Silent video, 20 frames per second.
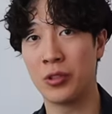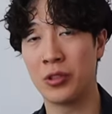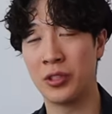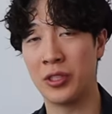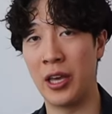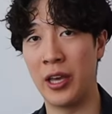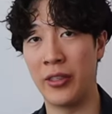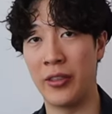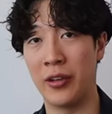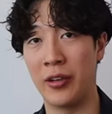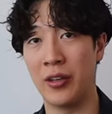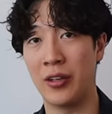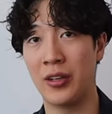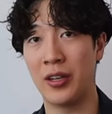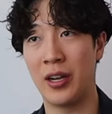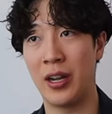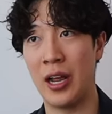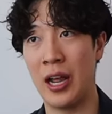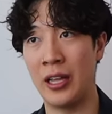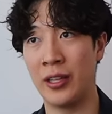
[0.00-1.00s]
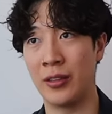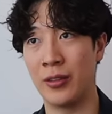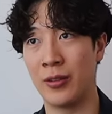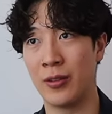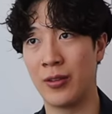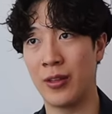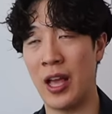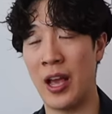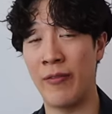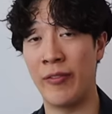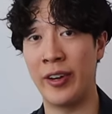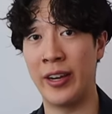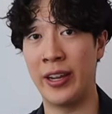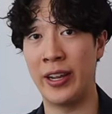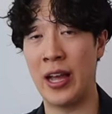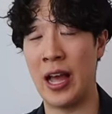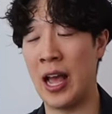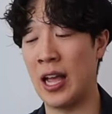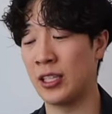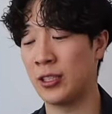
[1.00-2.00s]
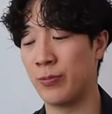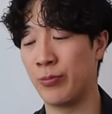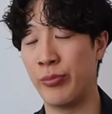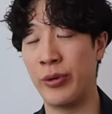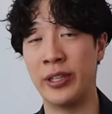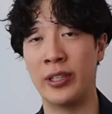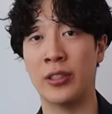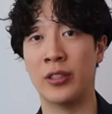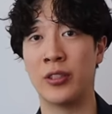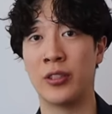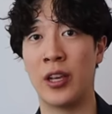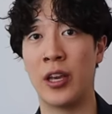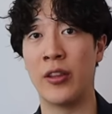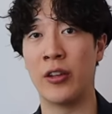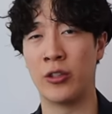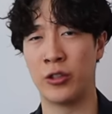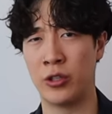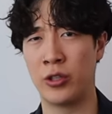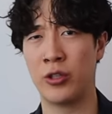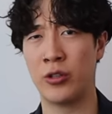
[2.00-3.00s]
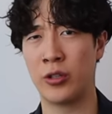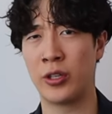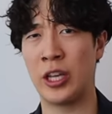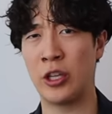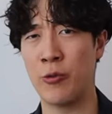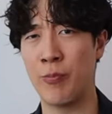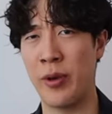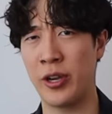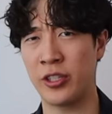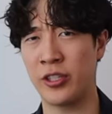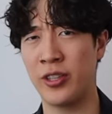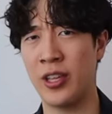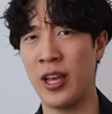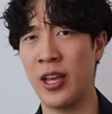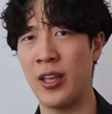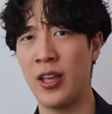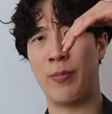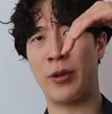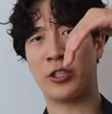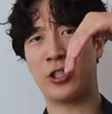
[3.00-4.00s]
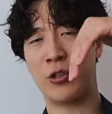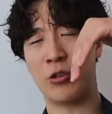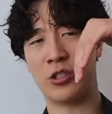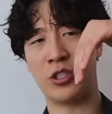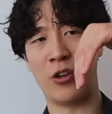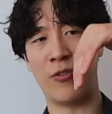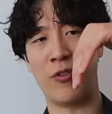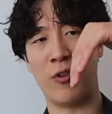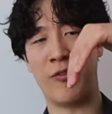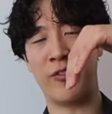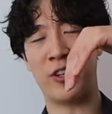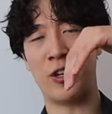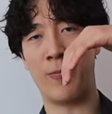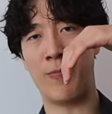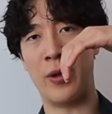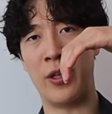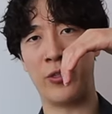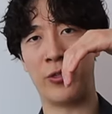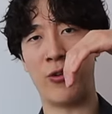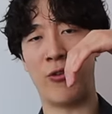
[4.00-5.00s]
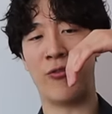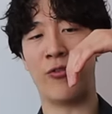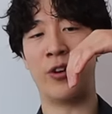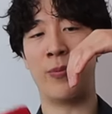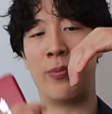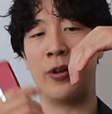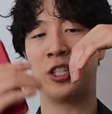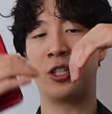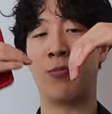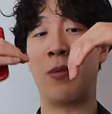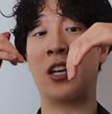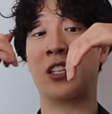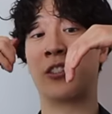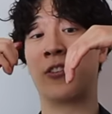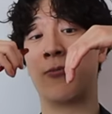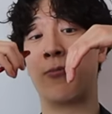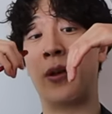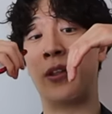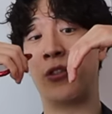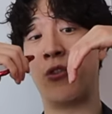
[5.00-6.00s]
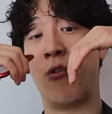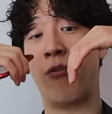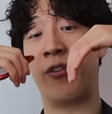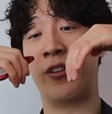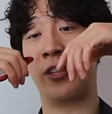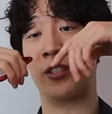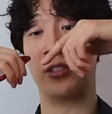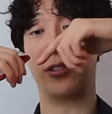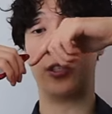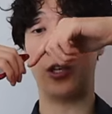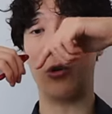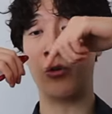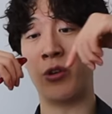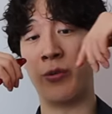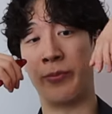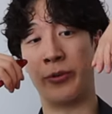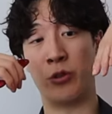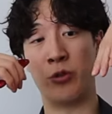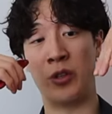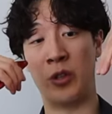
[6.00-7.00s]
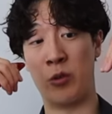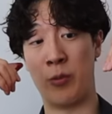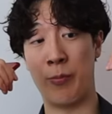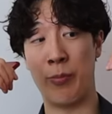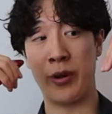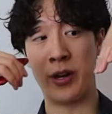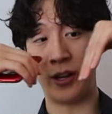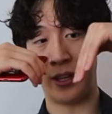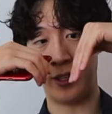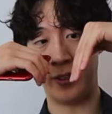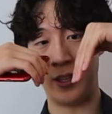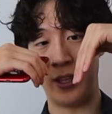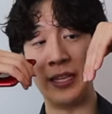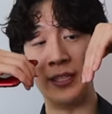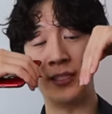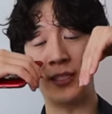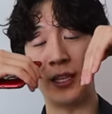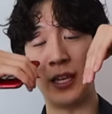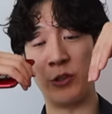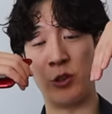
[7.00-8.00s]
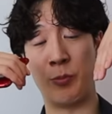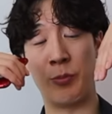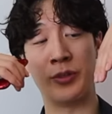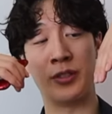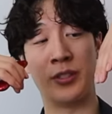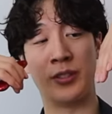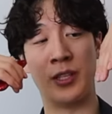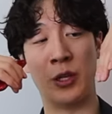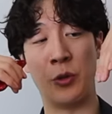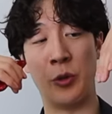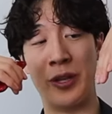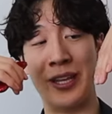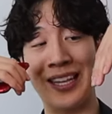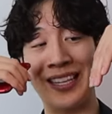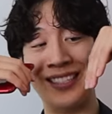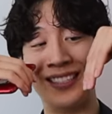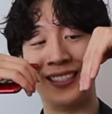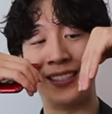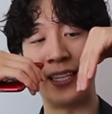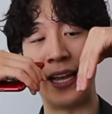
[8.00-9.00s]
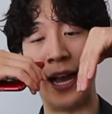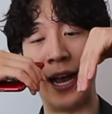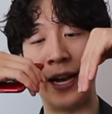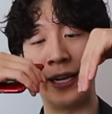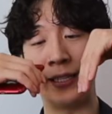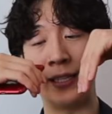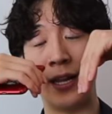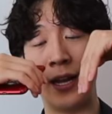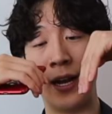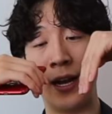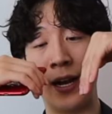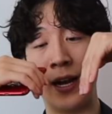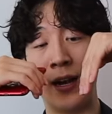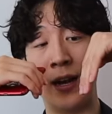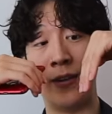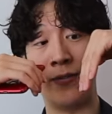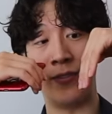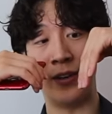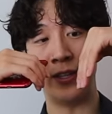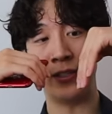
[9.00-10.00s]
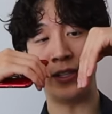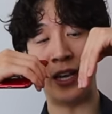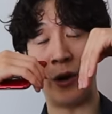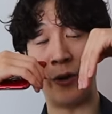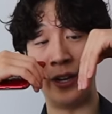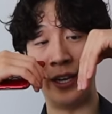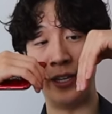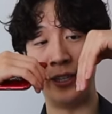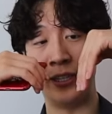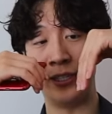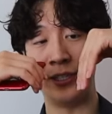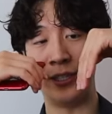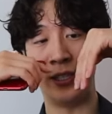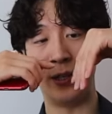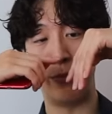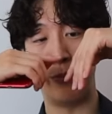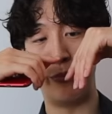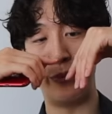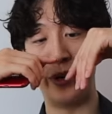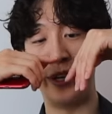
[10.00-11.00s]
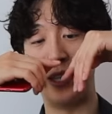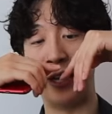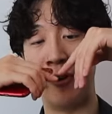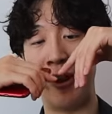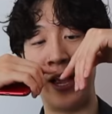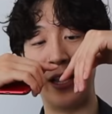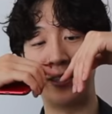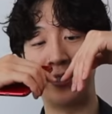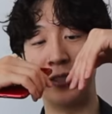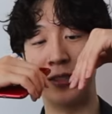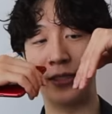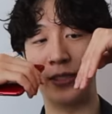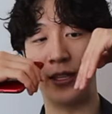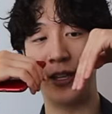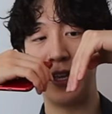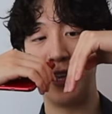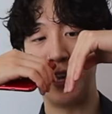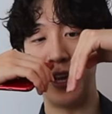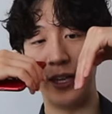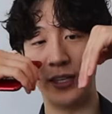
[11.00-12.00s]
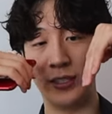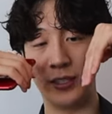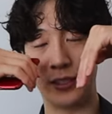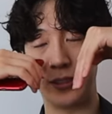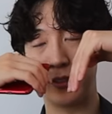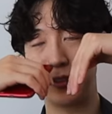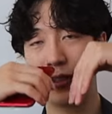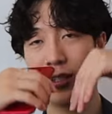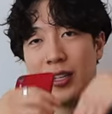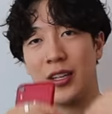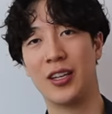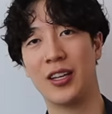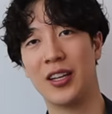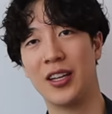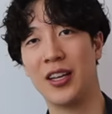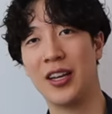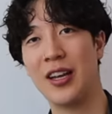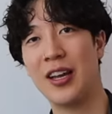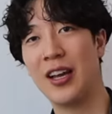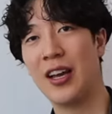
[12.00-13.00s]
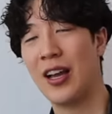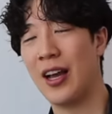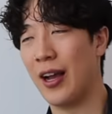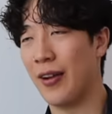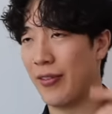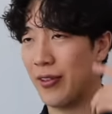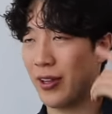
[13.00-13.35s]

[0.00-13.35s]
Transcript: together and have our ass braided together. Can you picture that? Picture yourself over here bent over and picture myself bent over and there's a dildo in between and you put it in, in and you put the dildo inside uh, of us, our anus, and then braid our asses. And I